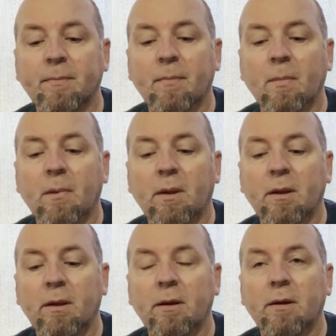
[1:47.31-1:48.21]

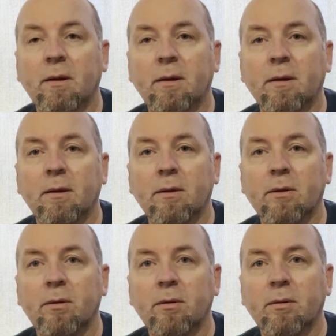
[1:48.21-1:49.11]

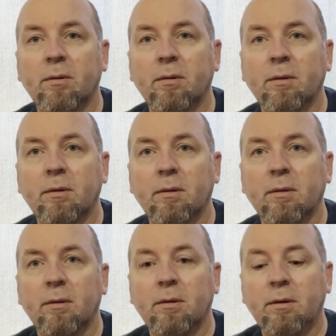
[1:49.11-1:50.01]
(no one is talking)